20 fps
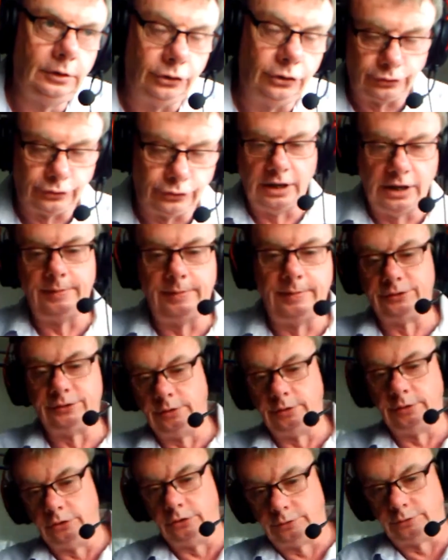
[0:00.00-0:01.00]
username
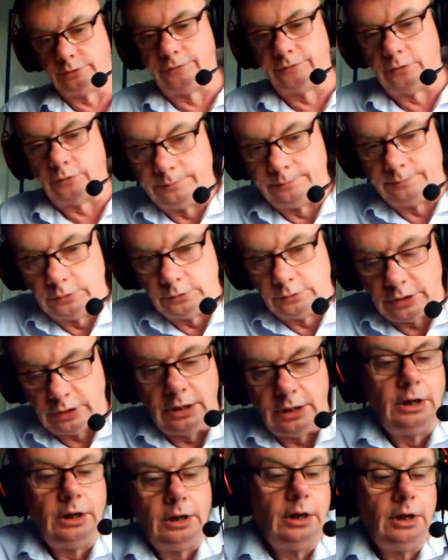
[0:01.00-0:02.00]
hasn't been used before.
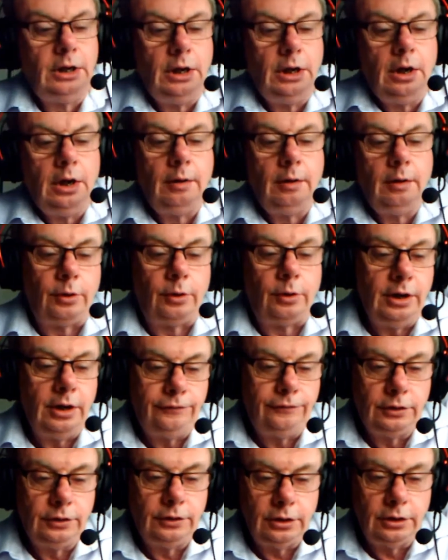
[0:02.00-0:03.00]
Okay, but
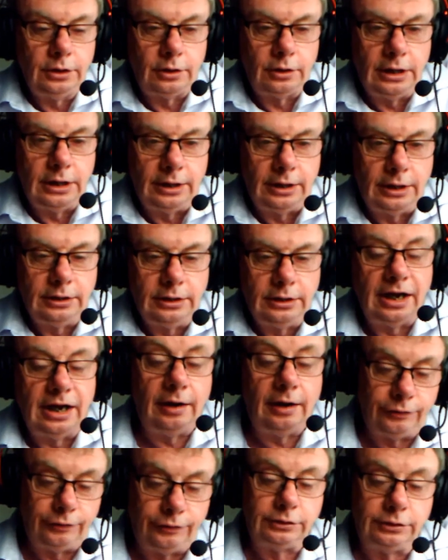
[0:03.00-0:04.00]
if on the other hand you
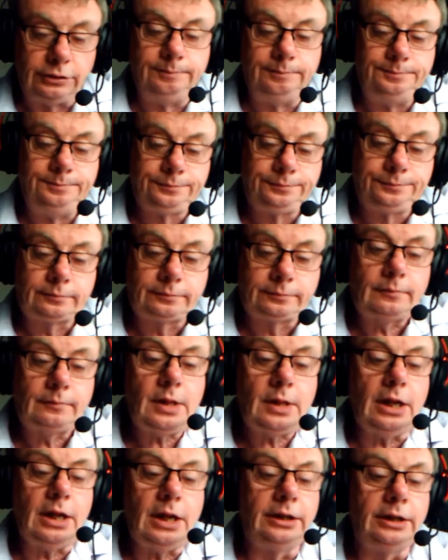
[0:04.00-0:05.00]
haven't,
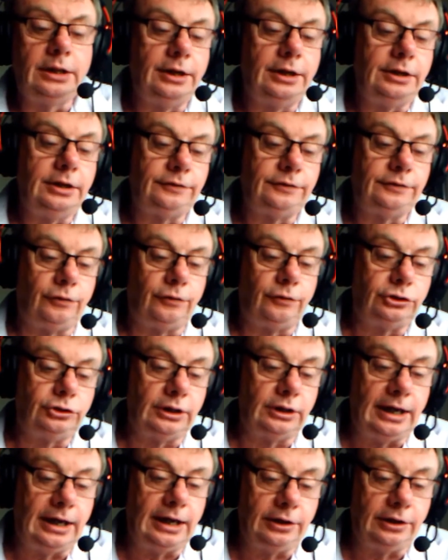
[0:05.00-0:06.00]
then this
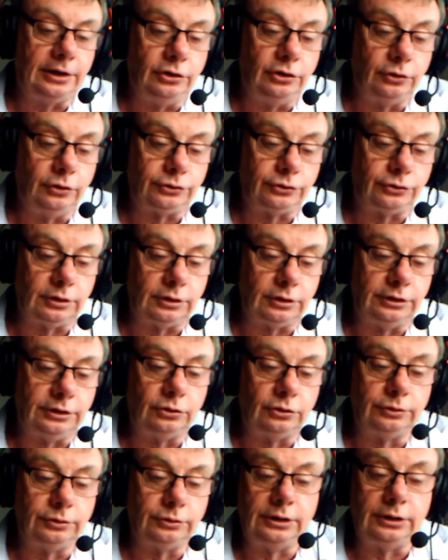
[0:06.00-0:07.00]
function add user is
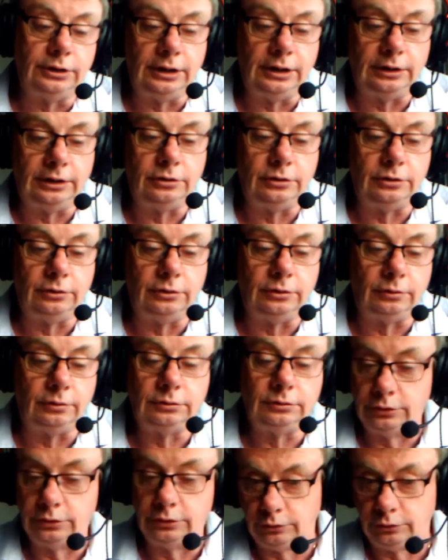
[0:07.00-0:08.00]
going to need to
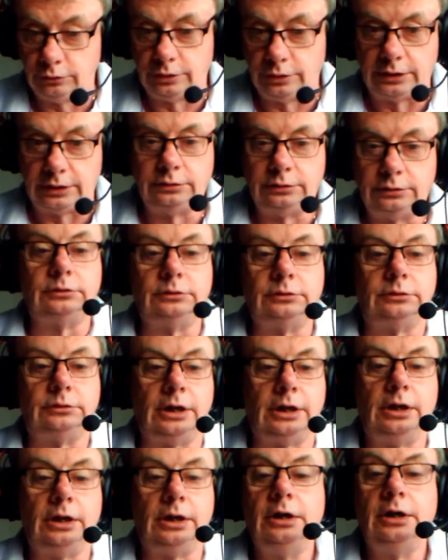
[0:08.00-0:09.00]
do that.
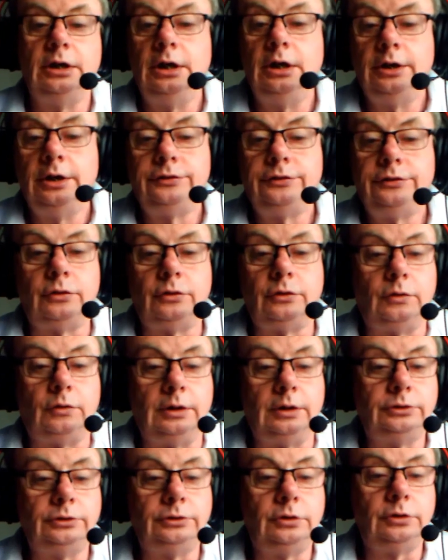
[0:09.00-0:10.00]
Okay, so
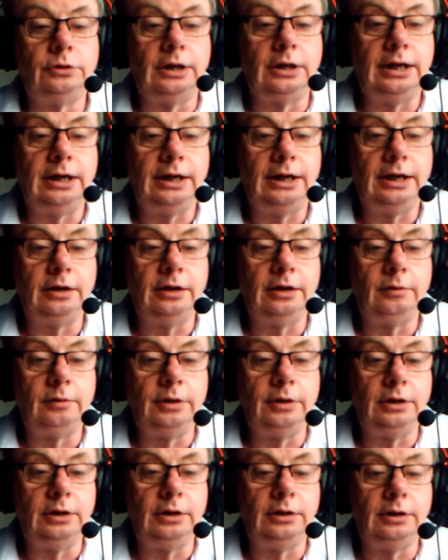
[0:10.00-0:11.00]
I'm just going to add a
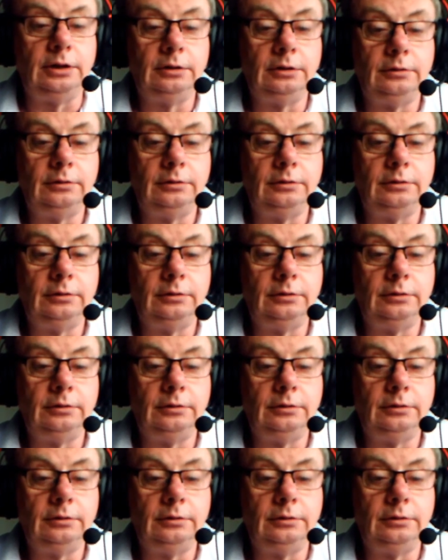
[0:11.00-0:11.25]
wee